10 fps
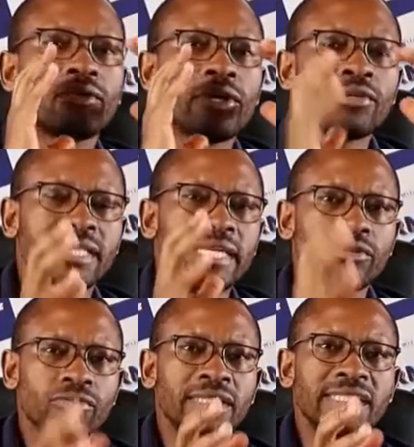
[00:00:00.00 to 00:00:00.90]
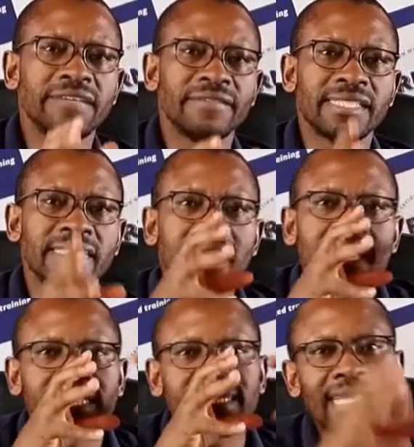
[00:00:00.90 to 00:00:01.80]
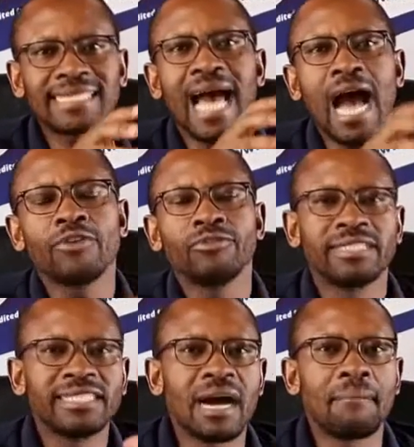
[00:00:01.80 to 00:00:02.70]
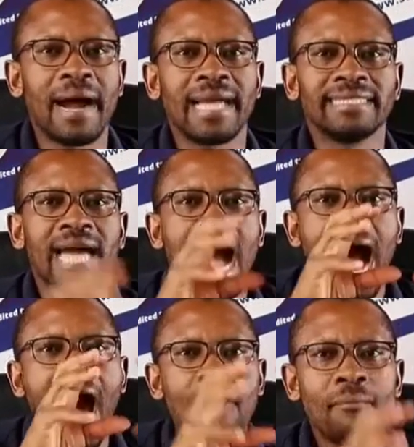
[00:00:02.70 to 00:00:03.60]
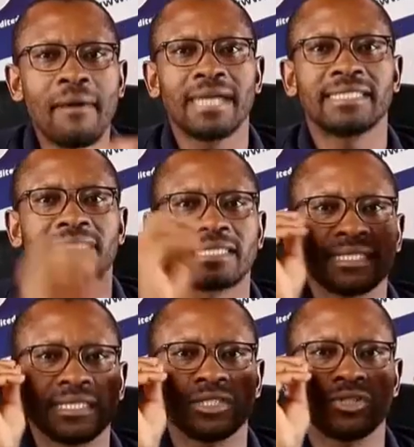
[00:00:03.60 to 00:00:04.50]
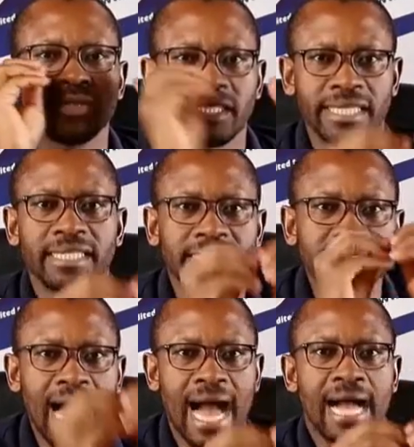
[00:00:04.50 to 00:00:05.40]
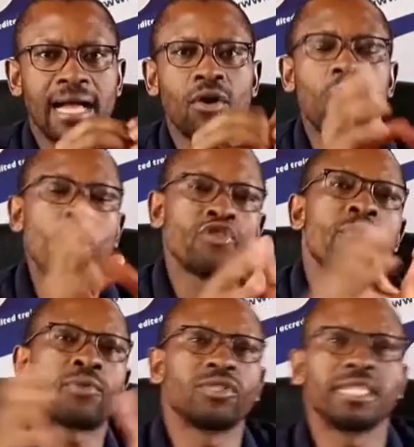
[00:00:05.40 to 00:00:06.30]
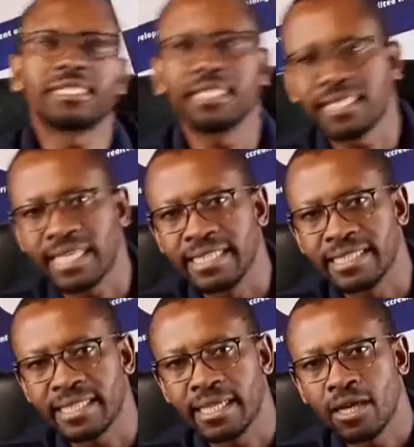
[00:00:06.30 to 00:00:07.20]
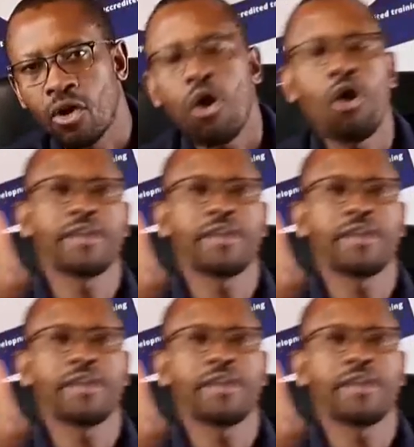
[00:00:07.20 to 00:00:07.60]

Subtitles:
you're selling goods and services, that's how you determine how much your sales are or your projected sales. Or